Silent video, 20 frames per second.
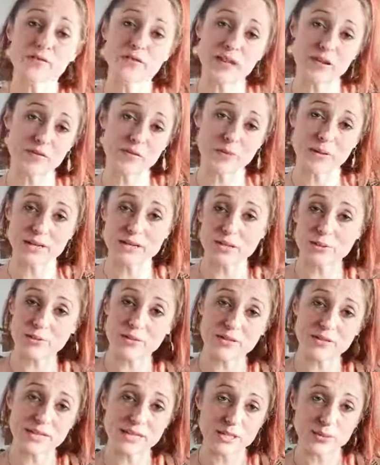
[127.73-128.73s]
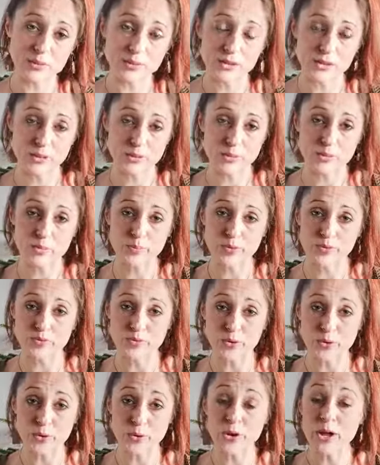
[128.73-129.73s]
you've never been to one of these workshops
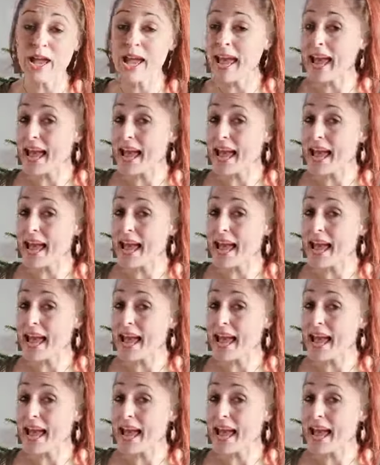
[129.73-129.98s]
before.